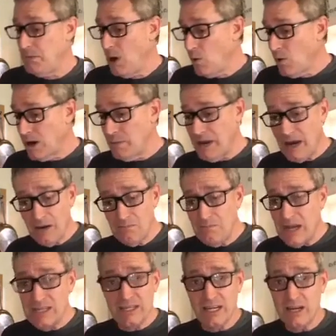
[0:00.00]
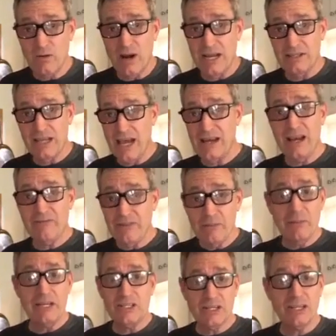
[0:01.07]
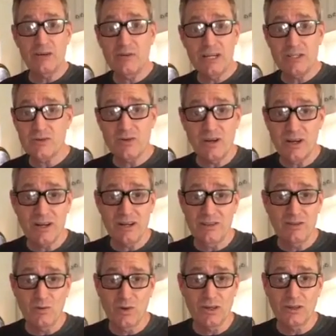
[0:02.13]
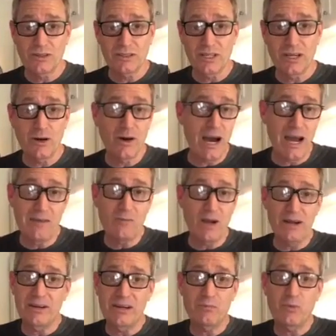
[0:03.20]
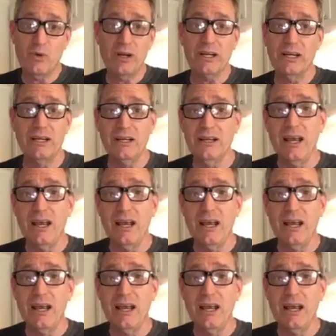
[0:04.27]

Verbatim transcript: What about Mexican rice? At every Mexican restaurant in the world, you know, I wound up working in